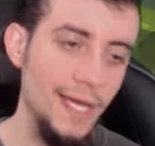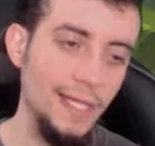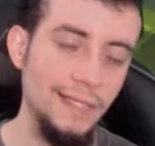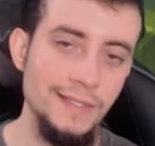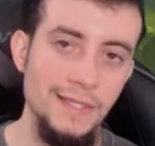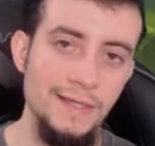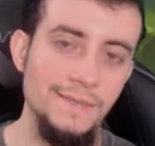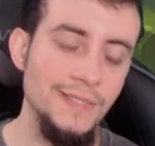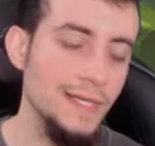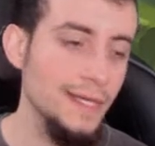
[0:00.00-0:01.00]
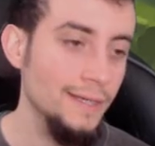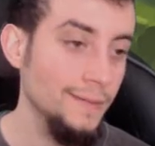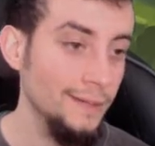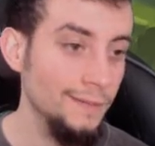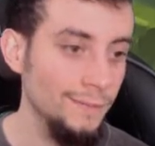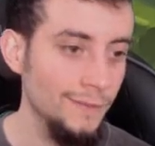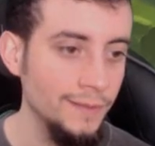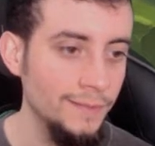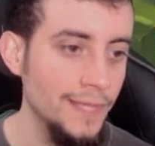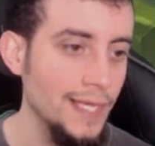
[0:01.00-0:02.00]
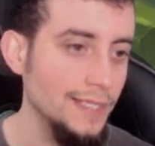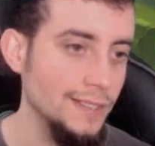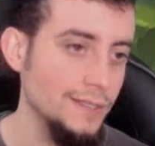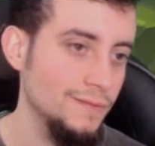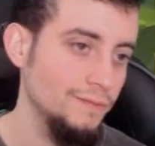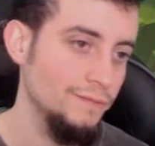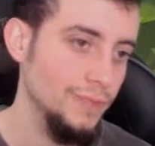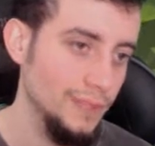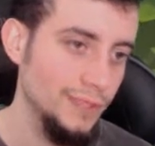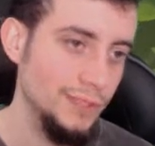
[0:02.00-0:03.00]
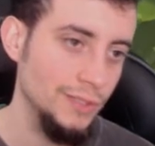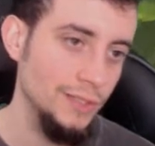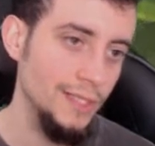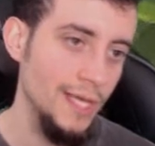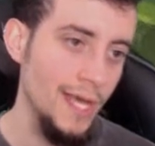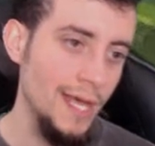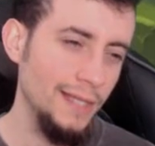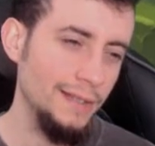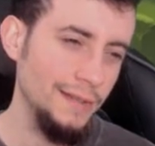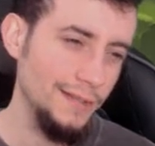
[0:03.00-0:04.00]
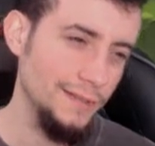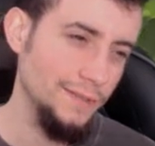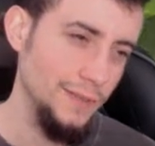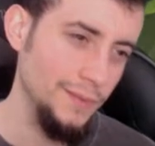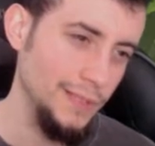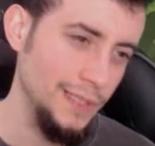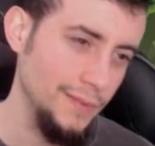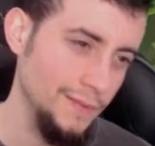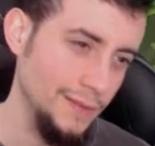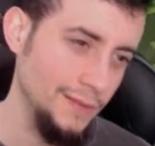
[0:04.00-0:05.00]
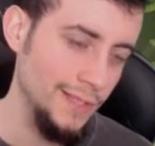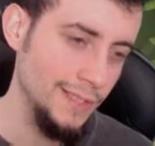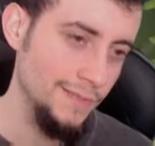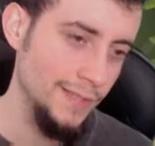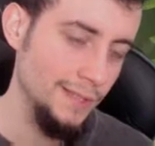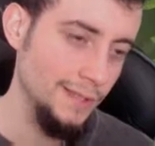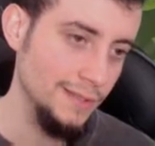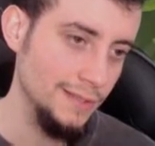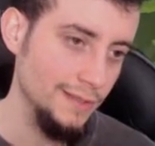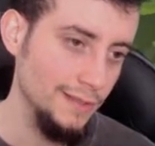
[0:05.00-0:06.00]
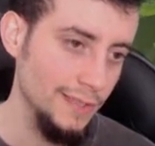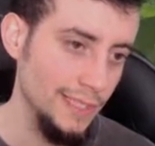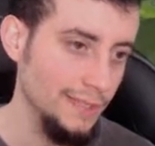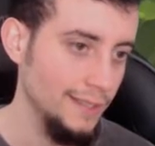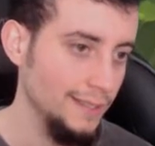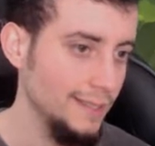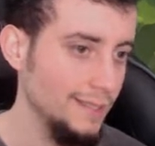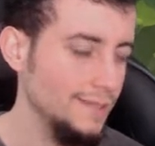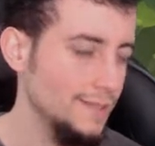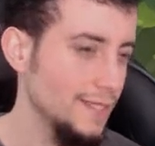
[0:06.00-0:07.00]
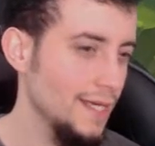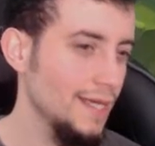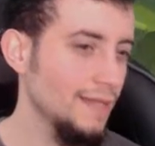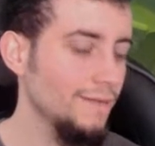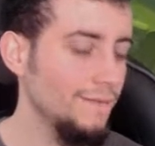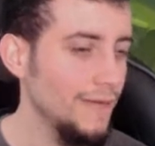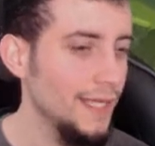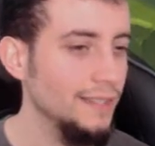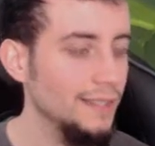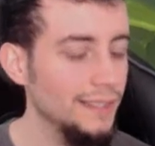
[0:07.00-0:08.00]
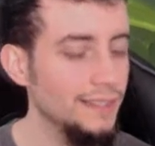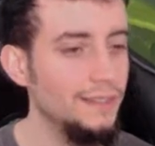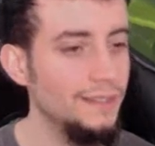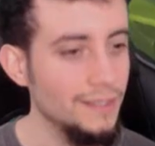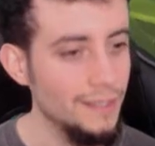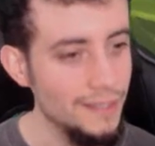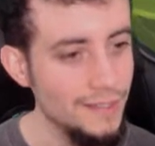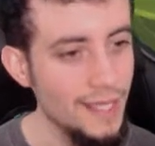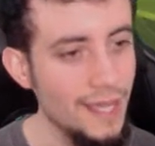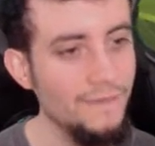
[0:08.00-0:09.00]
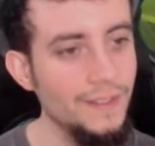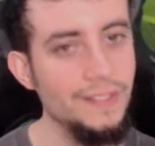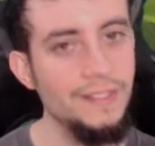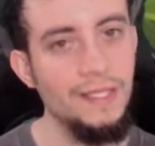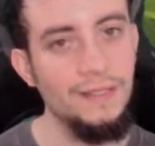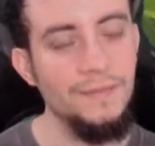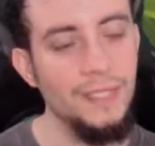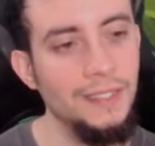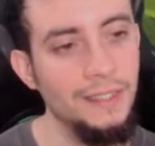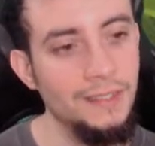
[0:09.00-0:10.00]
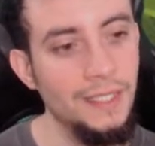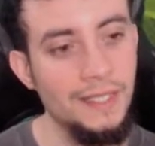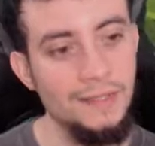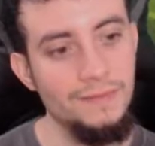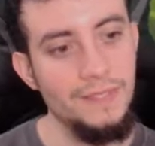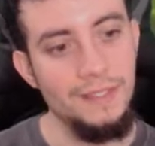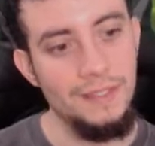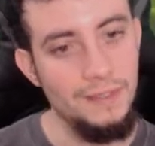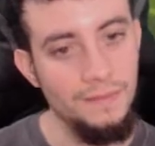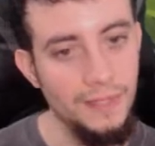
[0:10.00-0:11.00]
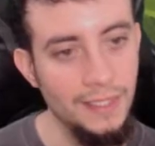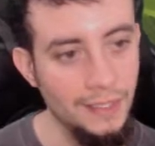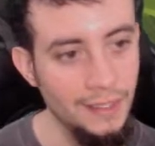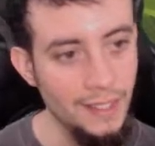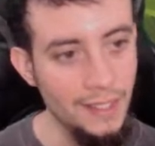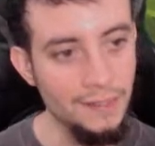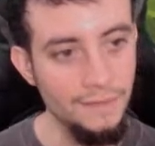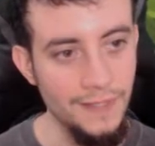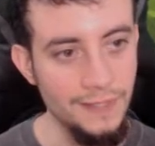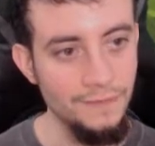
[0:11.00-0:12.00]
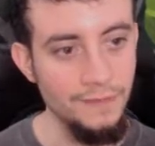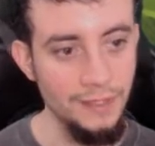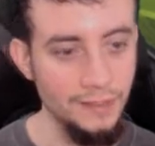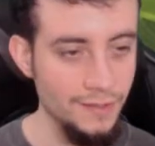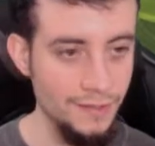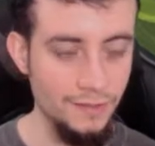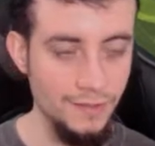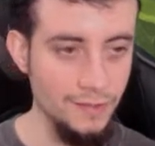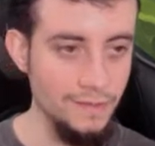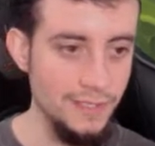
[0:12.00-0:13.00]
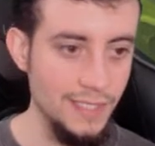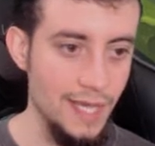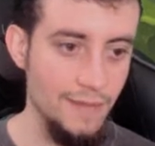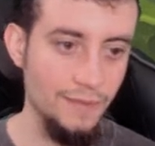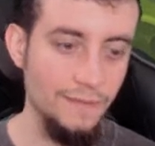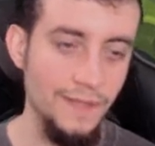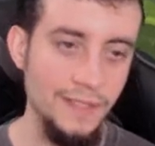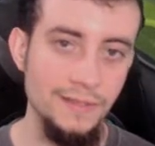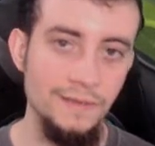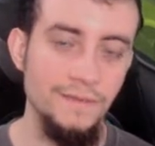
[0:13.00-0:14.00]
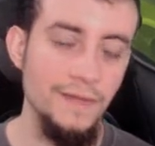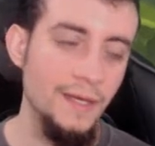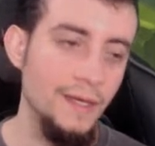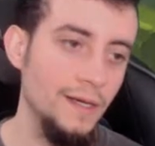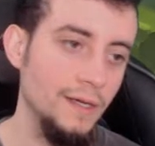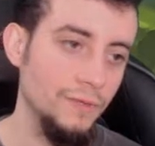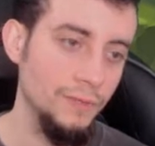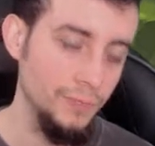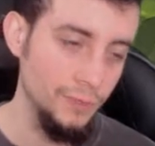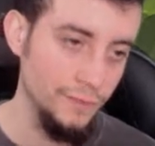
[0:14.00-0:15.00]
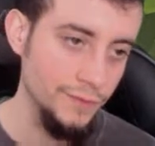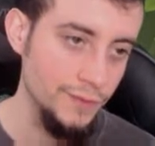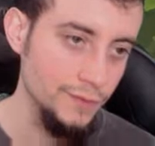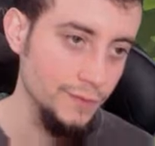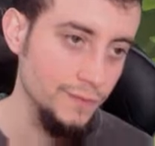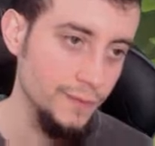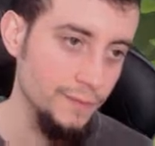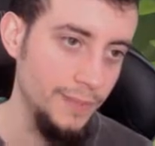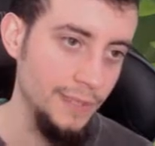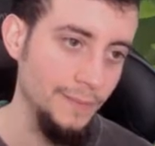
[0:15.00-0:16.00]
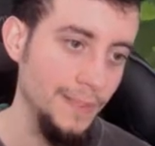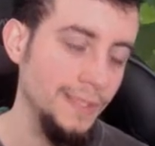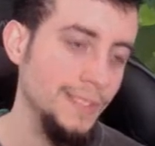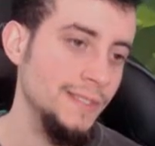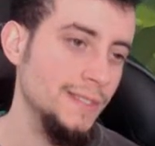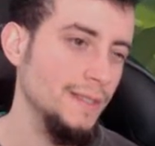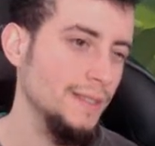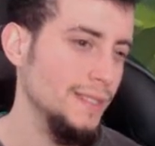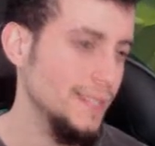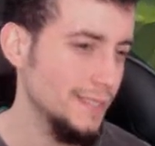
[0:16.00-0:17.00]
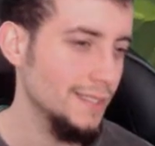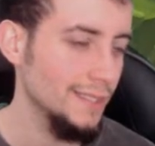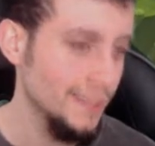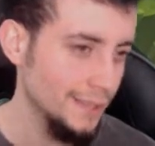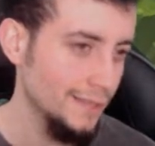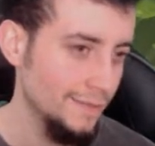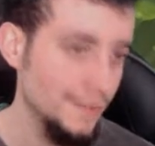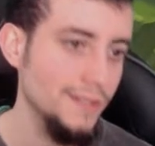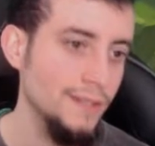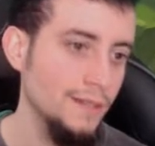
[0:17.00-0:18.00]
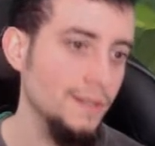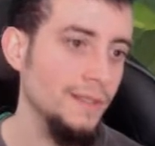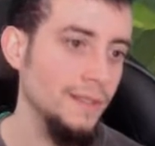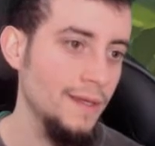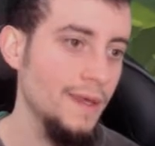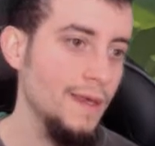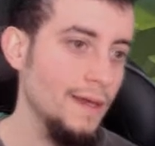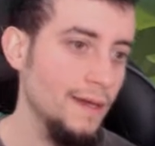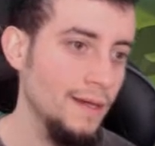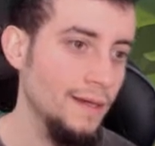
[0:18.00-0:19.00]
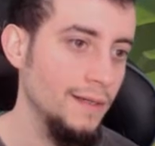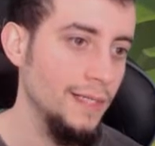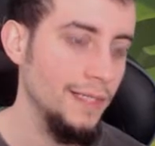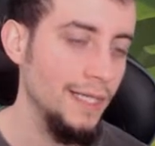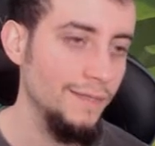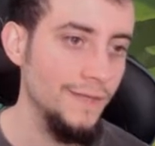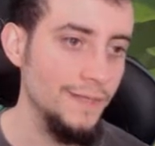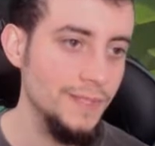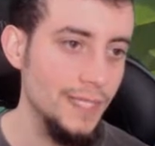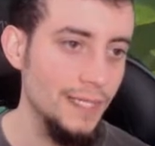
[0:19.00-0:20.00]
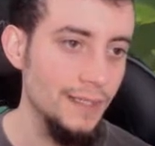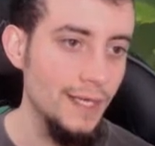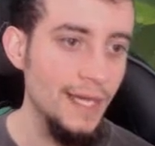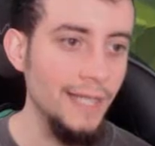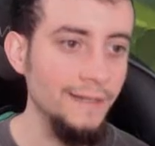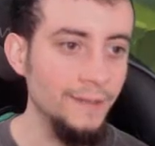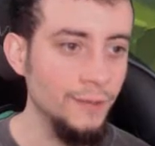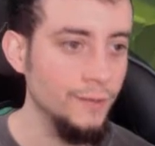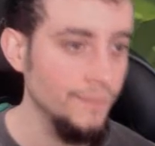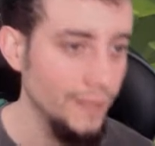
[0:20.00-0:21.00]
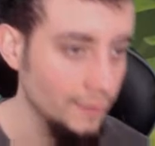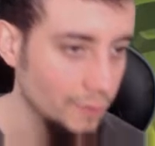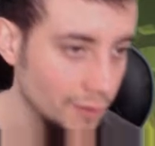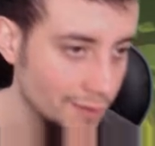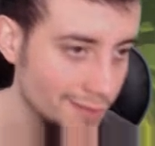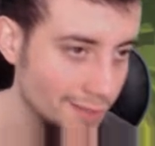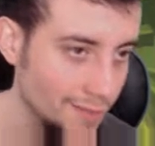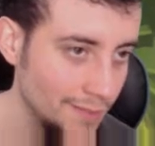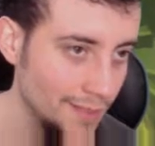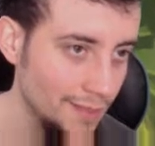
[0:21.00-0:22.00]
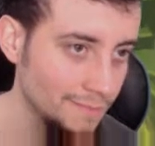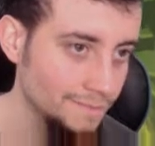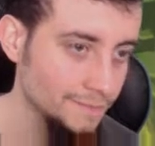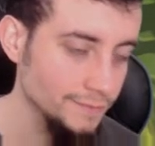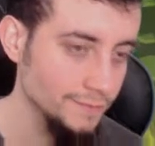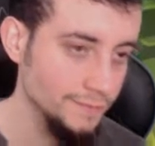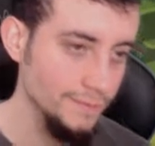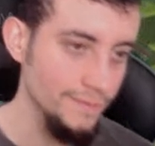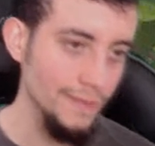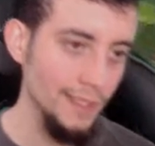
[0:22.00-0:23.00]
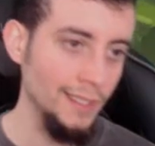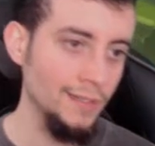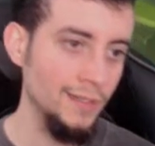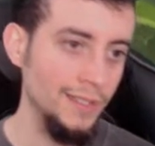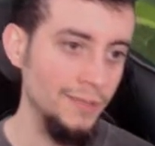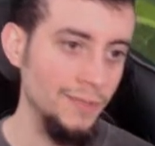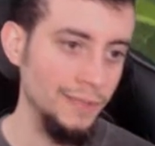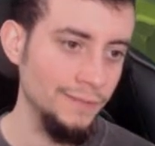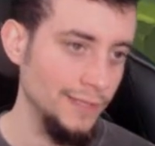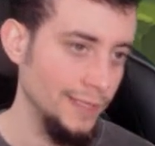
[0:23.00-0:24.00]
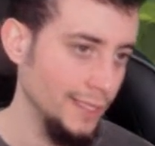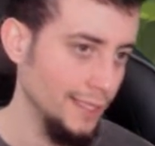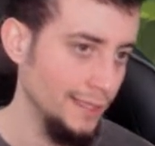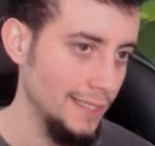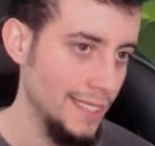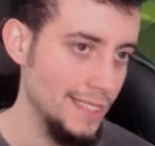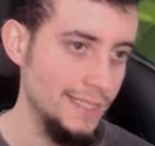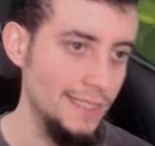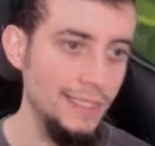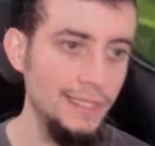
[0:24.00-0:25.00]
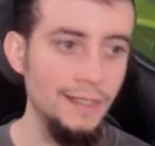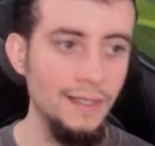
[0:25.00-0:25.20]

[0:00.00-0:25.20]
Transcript: at the same time in one package is really strong. I think that some people are kind of underestimating this card. I think that it's the fact that it does have a second body that does something defensively and also serves as a hyper offensive removal tool for big minions is gonna give this card a lot of upside. I think Coil, Fang, Warlord is gonna be a card that you want to run in as the